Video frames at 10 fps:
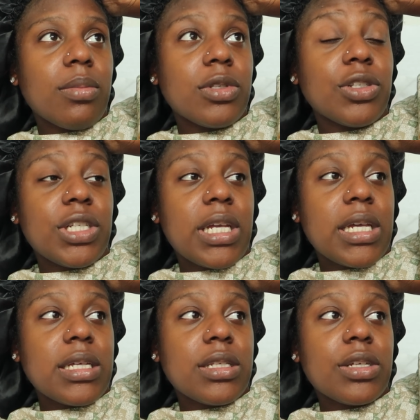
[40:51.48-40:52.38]
So she
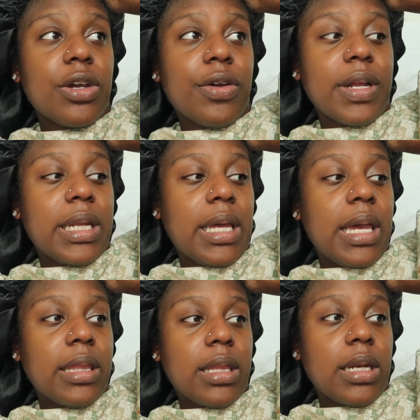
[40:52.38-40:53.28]
is currently
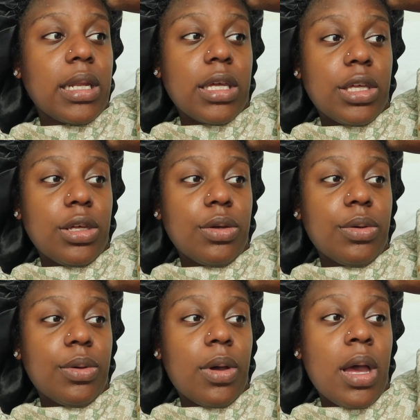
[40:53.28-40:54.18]
in the
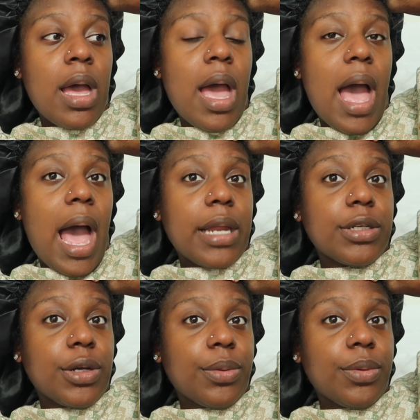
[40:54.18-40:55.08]
NICU. I
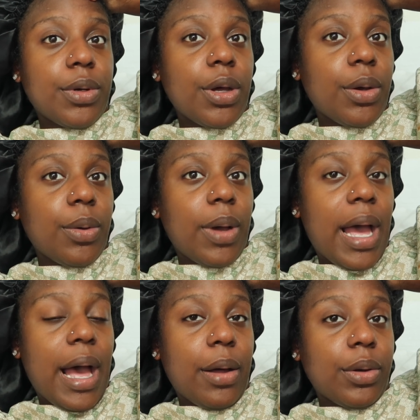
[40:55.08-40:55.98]
don't know
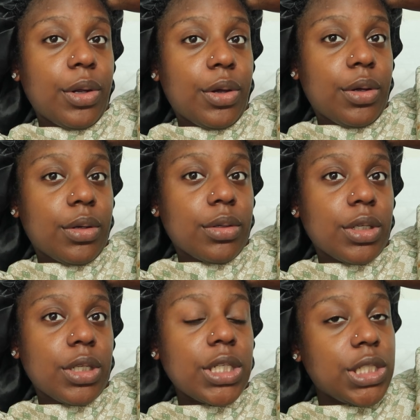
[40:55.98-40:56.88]
how
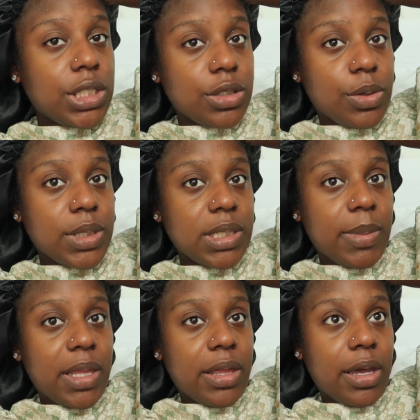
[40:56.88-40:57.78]
long she's going to
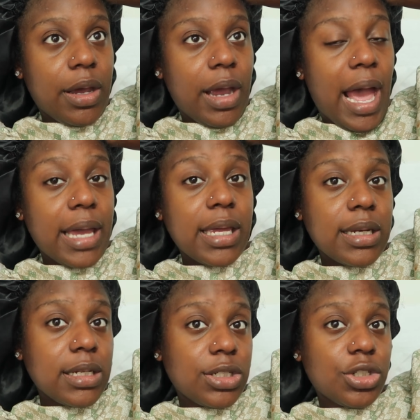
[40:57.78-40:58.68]
be there. I
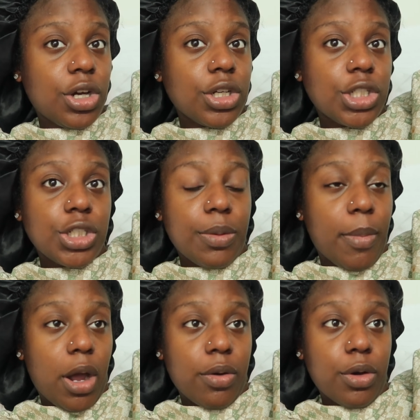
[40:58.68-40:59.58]
get discharged
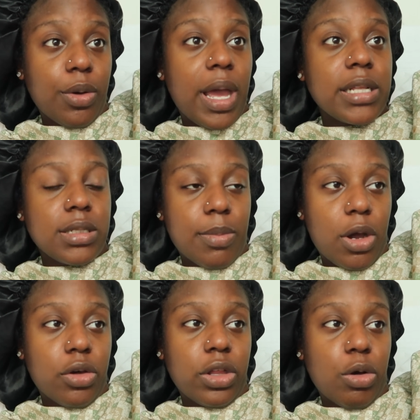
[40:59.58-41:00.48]
tomorrow, and
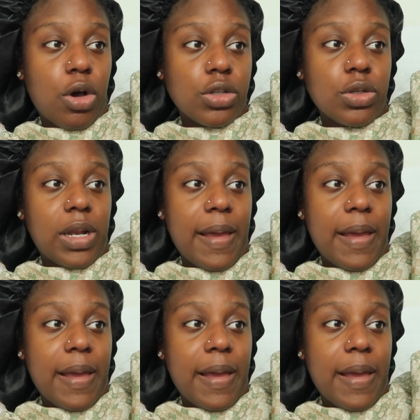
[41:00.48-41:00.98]
tomorrow they'll also